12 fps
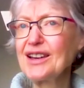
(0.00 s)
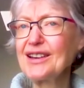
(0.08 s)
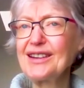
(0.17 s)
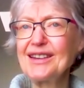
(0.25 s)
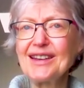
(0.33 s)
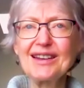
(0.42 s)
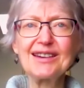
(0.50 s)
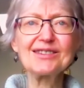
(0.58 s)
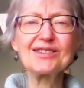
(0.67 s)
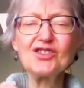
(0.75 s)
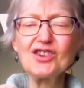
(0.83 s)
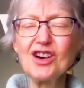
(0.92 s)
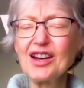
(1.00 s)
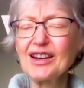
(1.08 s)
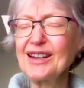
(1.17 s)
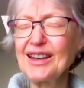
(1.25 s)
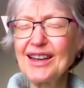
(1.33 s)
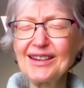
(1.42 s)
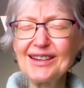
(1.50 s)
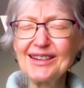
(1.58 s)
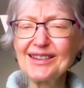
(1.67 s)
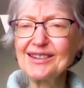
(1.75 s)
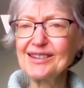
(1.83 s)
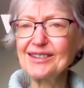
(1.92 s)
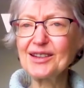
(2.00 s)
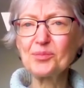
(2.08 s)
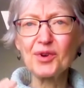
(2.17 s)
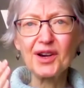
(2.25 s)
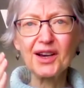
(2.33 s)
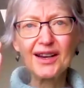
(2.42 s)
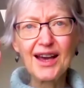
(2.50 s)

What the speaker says: And again, it's not anything deliberate.